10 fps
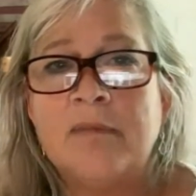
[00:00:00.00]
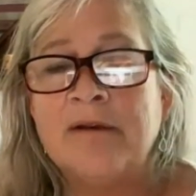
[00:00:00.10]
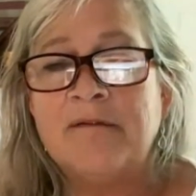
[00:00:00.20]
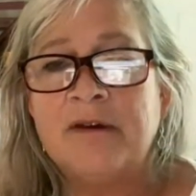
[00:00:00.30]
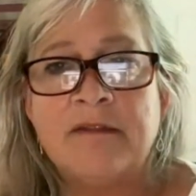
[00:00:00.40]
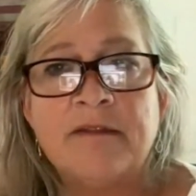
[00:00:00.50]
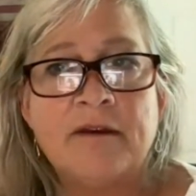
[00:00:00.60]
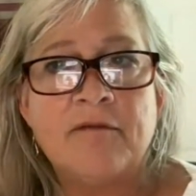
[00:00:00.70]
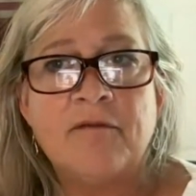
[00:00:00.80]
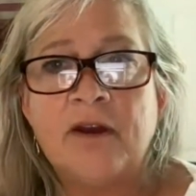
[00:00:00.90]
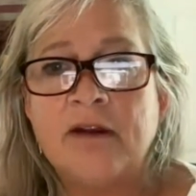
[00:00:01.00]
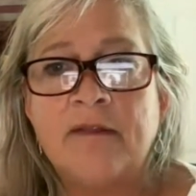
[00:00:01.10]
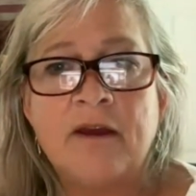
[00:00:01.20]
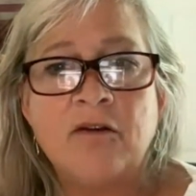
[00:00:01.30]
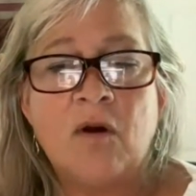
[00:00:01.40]
my faith in
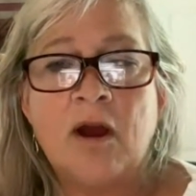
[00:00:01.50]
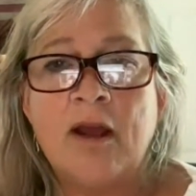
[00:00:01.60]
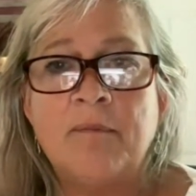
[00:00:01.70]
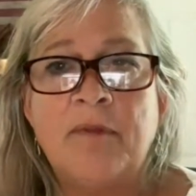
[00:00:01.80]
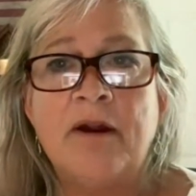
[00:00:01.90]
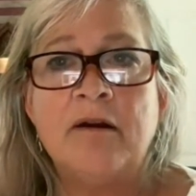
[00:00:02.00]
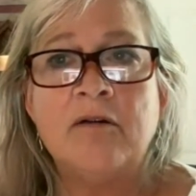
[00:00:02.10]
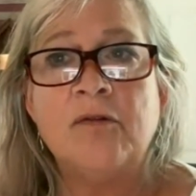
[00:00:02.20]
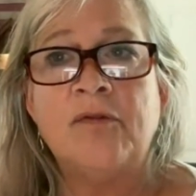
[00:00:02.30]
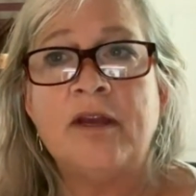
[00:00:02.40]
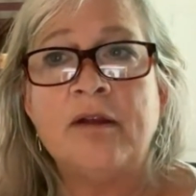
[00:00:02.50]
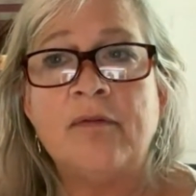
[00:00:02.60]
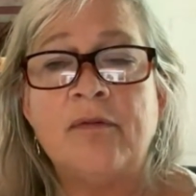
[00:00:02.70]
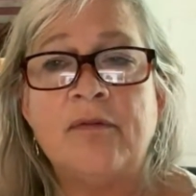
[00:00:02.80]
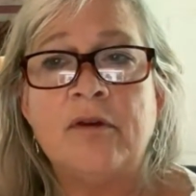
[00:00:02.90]
finding that tribe that
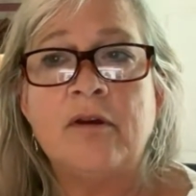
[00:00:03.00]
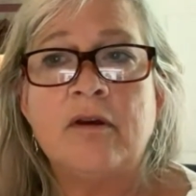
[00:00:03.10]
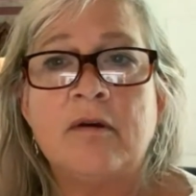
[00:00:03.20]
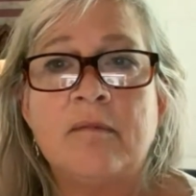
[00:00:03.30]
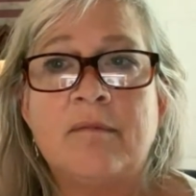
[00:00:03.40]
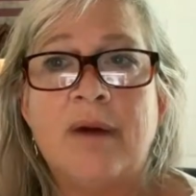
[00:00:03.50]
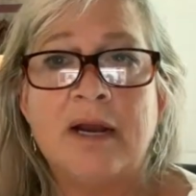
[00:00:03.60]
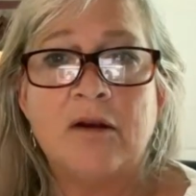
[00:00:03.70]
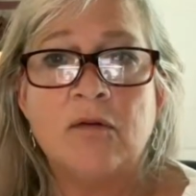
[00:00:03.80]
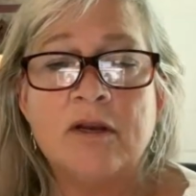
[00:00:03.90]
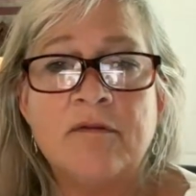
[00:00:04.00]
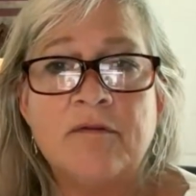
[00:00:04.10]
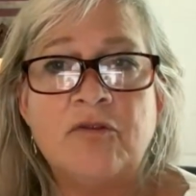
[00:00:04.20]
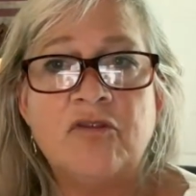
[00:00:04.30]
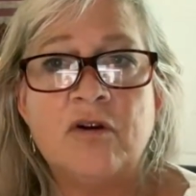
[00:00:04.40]
understands my
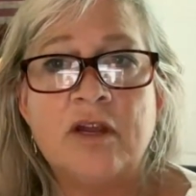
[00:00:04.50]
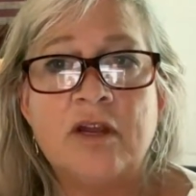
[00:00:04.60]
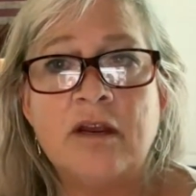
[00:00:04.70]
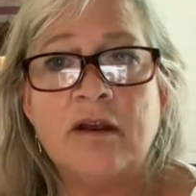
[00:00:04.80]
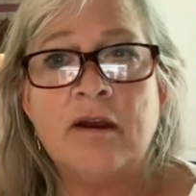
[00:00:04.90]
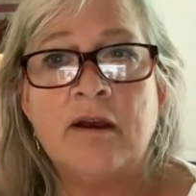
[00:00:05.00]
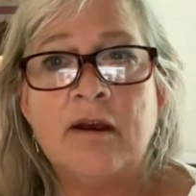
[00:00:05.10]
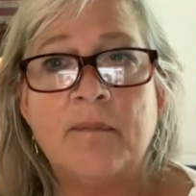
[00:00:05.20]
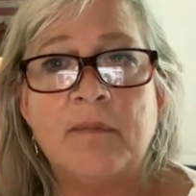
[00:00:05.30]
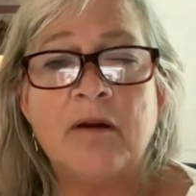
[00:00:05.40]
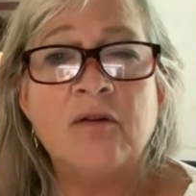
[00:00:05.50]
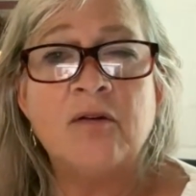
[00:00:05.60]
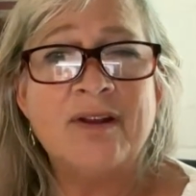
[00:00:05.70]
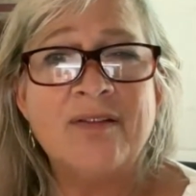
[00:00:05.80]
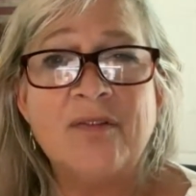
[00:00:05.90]
grief journey,
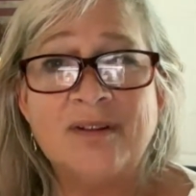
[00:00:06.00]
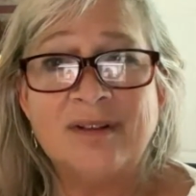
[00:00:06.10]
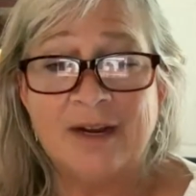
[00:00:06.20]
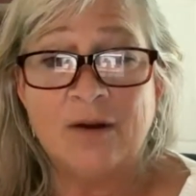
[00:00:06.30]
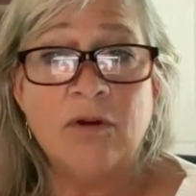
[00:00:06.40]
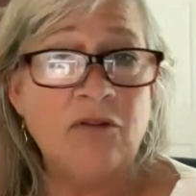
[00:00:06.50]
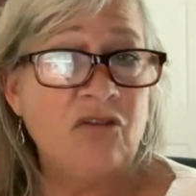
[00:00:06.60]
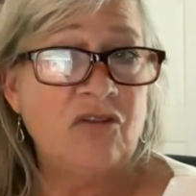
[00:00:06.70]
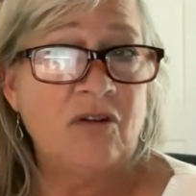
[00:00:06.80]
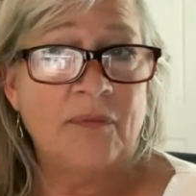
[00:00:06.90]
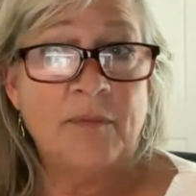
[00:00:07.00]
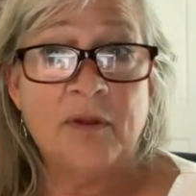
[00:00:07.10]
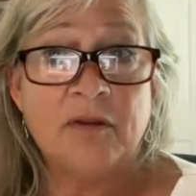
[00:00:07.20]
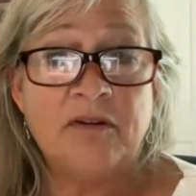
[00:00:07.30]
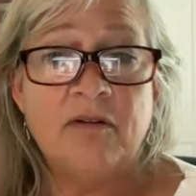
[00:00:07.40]
understands the language, the
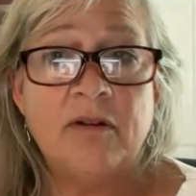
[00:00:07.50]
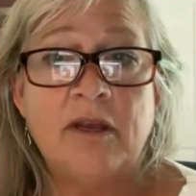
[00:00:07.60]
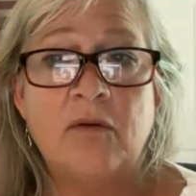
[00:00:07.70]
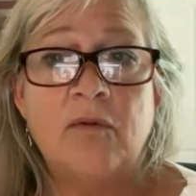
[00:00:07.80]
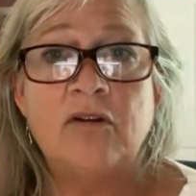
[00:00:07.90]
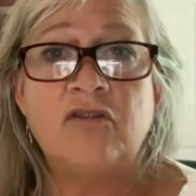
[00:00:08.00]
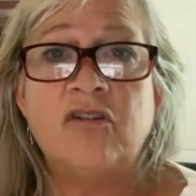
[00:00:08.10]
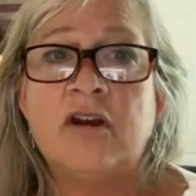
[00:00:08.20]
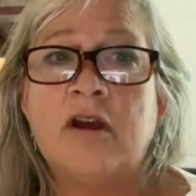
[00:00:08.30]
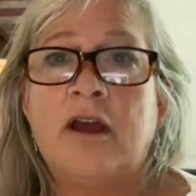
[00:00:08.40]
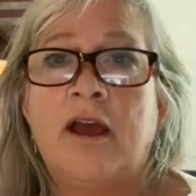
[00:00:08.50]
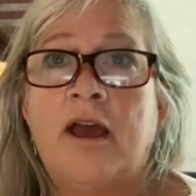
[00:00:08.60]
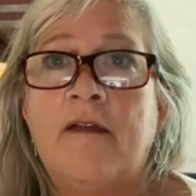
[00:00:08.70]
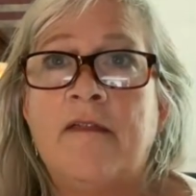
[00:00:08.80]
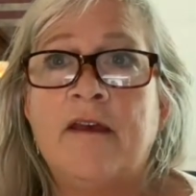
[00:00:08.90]
military language,
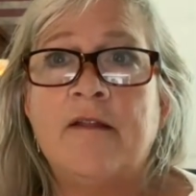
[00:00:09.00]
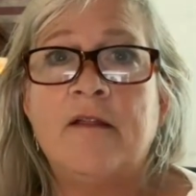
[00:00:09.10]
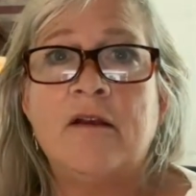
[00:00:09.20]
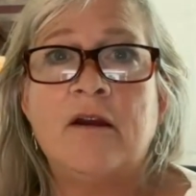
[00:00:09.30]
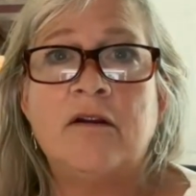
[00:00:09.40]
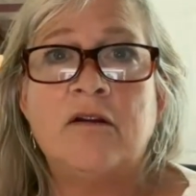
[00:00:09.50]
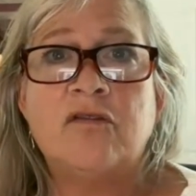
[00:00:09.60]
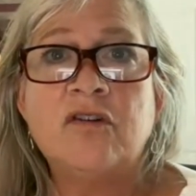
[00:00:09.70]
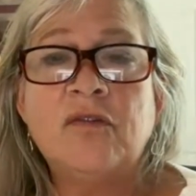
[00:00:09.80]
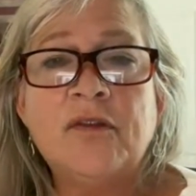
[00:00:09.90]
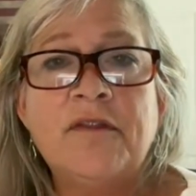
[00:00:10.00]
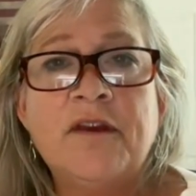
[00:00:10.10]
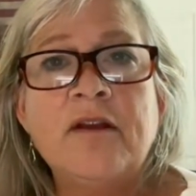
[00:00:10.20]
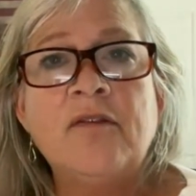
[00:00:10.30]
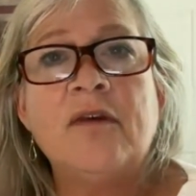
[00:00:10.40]
and then just the
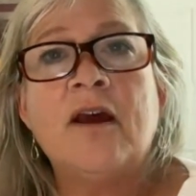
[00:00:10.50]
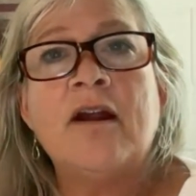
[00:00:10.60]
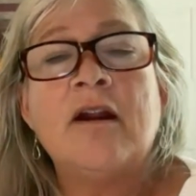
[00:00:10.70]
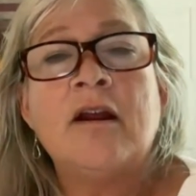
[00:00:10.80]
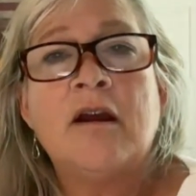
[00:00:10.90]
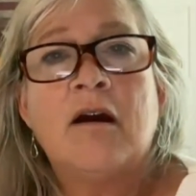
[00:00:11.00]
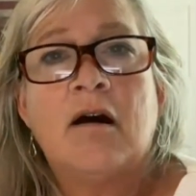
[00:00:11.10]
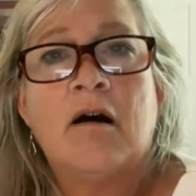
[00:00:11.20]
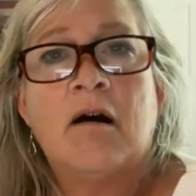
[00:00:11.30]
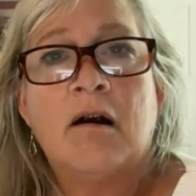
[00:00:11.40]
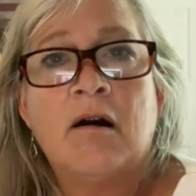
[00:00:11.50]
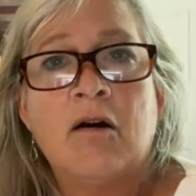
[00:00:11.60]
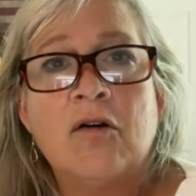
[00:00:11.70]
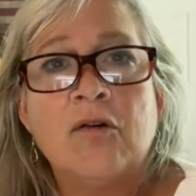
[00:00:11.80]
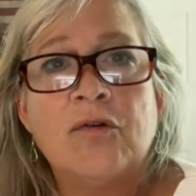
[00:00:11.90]
things that
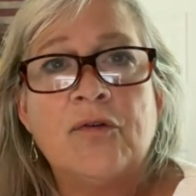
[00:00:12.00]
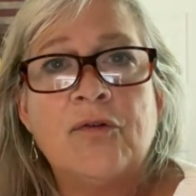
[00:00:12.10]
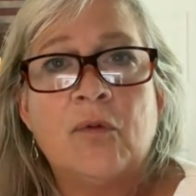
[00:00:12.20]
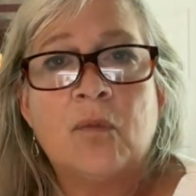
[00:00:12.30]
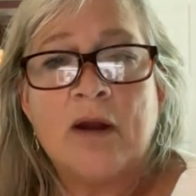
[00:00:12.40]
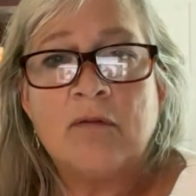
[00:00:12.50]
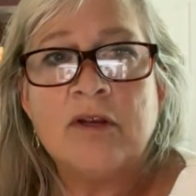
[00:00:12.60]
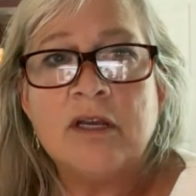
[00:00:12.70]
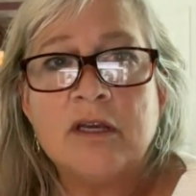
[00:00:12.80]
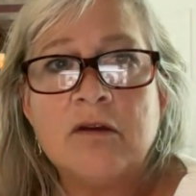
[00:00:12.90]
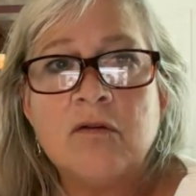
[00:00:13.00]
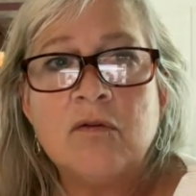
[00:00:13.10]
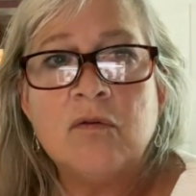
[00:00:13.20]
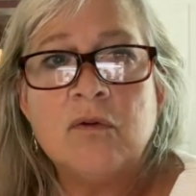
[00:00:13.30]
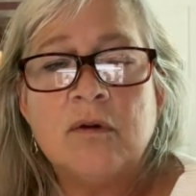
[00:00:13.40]
are surrounding
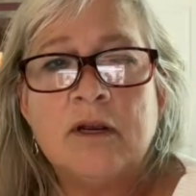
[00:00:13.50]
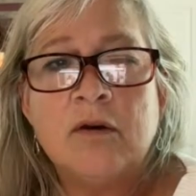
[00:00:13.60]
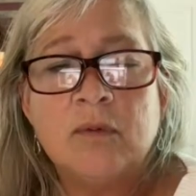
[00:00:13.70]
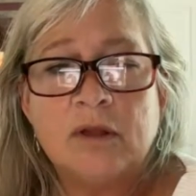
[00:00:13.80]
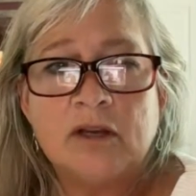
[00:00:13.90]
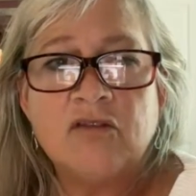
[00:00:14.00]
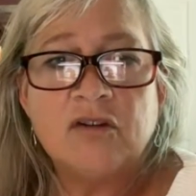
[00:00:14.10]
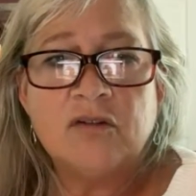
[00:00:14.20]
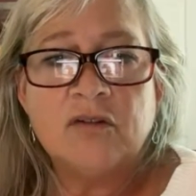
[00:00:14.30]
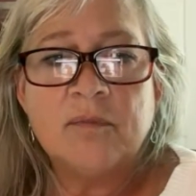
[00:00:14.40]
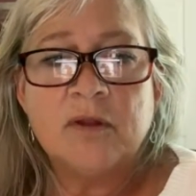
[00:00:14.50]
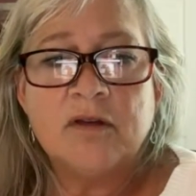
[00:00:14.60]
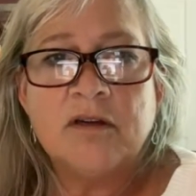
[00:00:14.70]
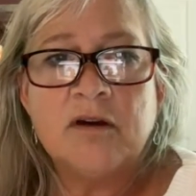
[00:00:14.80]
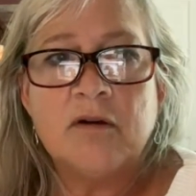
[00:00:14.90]
you in relation to the
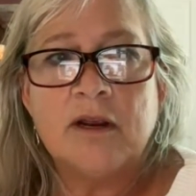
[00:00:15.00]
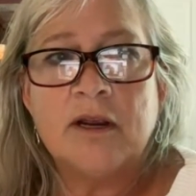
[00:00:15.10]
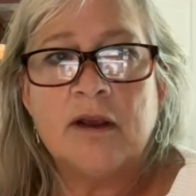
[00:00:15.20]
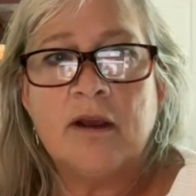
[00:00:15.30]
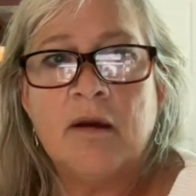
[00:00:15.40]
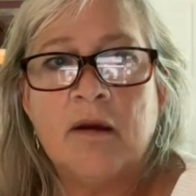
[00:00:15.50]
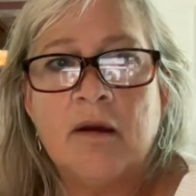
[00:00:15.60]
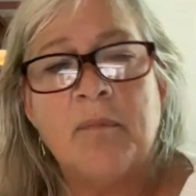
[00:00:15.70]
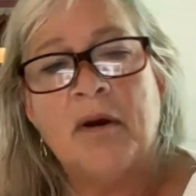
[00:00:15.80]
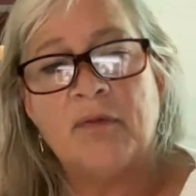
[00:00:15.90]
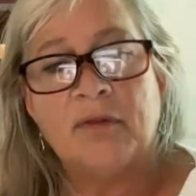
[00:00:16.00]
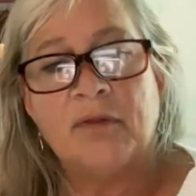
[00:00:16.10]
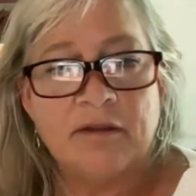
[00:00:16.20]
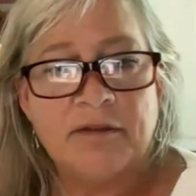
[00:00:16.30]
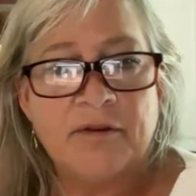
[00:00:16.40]
military, about the
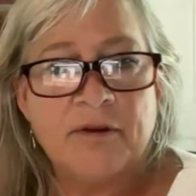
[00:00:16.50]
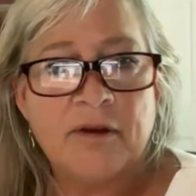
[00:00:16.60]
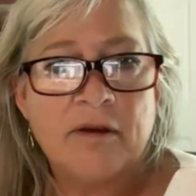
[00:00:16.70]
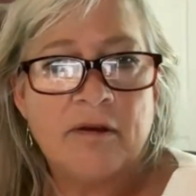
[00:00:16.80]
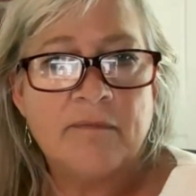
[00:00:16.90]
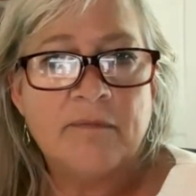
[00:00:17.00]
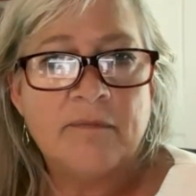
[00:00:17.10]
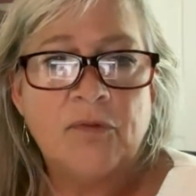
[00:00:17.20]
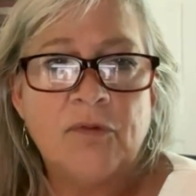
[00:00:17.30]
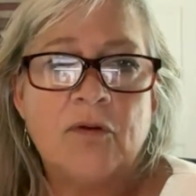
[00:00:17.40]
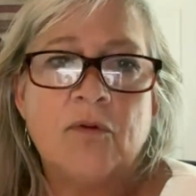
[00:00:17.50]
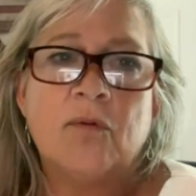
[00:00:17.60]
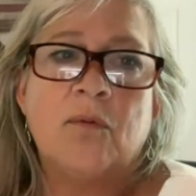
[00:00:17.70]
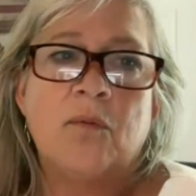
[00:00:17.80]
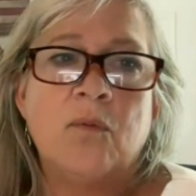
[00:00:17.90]
death.
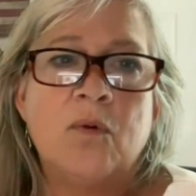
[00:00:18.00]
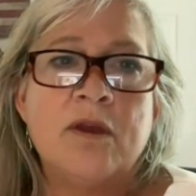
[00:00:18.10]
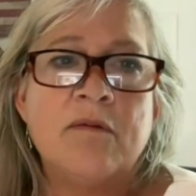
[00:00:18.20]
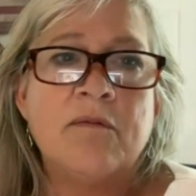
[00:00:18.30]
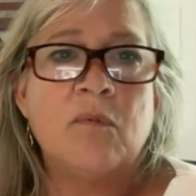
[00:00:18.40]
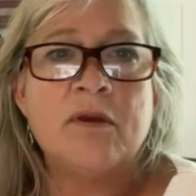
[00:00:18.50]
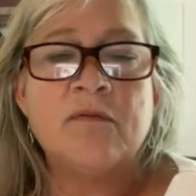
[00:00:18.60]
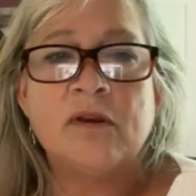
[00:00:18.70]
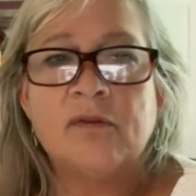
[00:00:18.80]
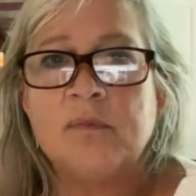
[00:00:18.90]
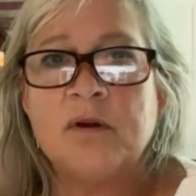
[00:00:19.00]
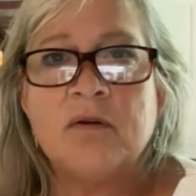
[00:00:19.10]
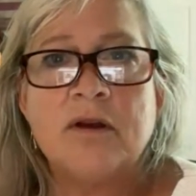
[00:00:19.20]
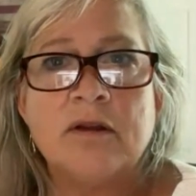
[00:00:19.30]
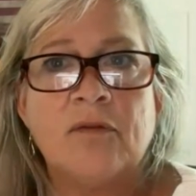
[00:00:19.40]
So we've
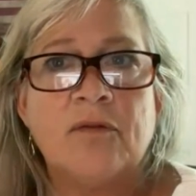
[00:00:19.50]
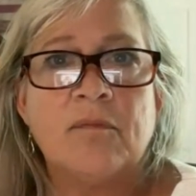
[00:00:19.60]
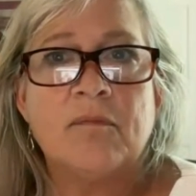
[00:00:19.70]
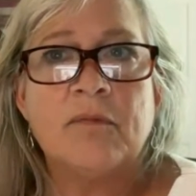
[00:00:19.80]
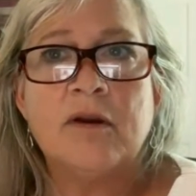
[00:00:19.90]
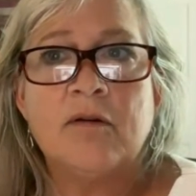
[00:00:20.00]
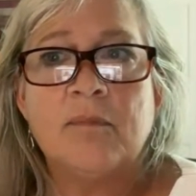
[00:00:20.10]
experienced,